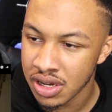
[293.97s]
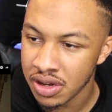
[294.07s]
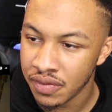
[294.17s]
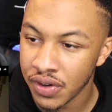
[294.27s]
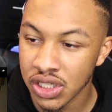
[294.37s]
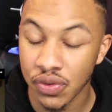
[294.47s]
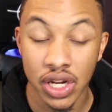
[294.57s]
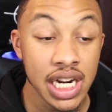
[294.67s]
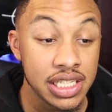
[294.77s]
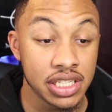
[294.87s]
First of all,
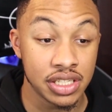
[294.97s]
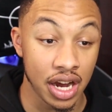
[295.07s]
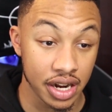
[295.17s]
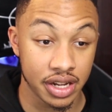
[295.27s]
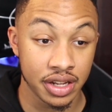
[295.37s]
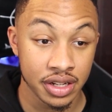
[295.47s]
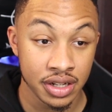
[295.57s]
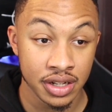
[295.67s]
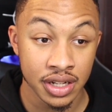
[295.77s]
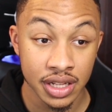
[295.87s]
they suck
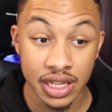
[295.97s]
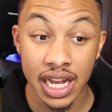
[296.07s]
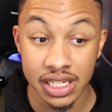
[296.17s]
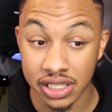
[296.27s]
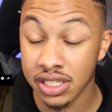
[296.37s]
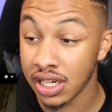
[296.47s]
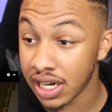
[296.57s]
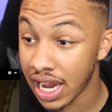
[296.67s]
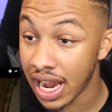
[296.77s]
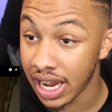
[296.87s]

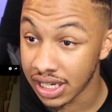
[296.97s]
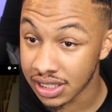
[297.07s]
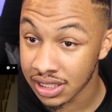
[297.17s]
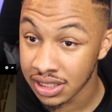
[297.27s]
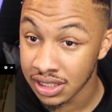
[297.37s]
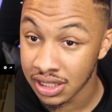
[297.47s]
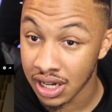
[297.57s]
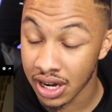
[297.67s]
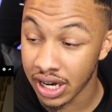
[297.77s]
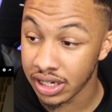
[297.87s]
ass.
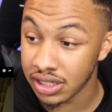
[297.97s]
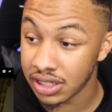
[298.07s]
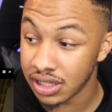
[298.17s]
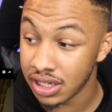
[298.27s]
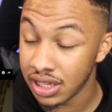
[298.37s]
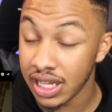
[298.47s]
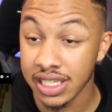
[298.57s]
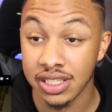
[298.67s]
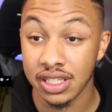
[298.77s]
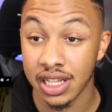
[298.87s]
All right,
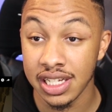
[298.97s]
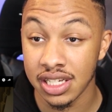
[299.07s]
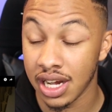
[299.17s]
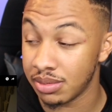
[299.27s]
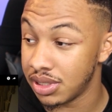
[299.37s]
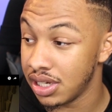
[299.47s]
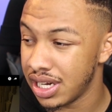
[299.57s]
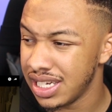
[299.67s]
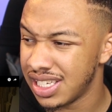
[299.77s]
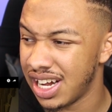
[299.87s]
These cops saw it.
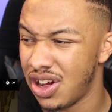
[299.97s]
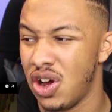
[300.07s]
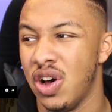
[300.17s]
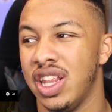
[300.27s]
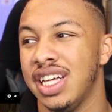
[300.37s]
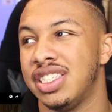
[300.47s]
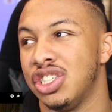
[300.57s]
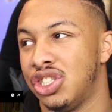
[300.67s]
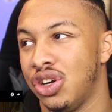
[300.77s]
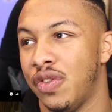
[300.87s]
He's like, oh, that's a
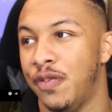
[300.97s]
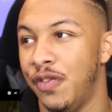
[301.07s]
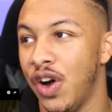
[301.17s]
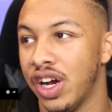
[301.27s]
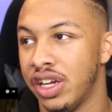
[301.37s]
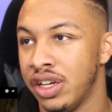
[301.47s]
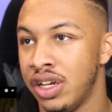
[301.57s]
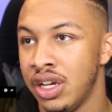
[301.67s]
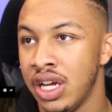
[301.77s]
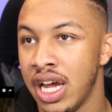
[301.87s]
shirt. Fuck.
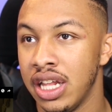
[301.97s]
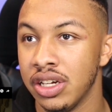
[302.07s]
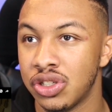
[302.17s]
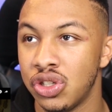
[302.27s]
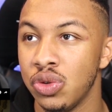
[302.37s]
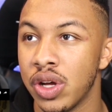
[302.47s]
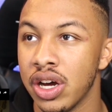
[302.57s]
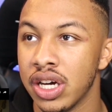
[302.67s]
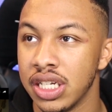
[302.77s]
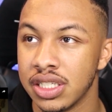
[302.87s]
And there's two
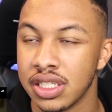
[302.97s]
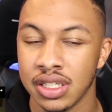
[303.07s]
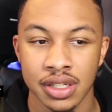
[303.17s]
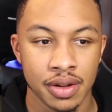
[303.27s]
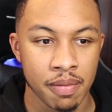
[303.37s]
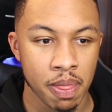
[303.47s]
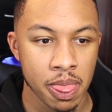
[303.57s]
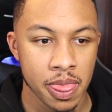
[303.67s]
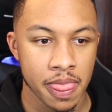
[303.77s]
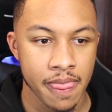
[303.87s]
guns.
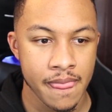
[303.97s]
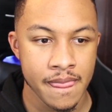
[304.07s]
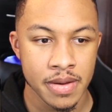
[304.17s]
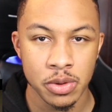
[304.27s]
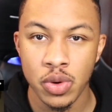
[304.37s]
You